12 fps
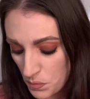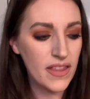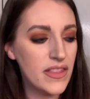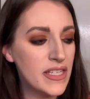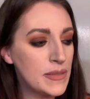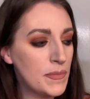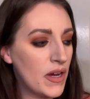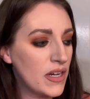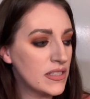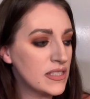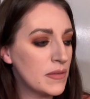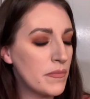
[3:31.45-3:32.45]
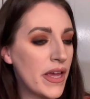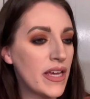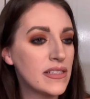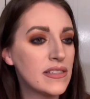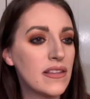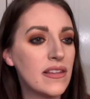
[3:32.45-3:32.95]
this box
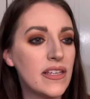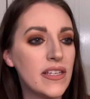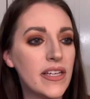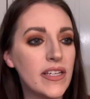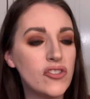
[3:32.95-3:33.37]
makes the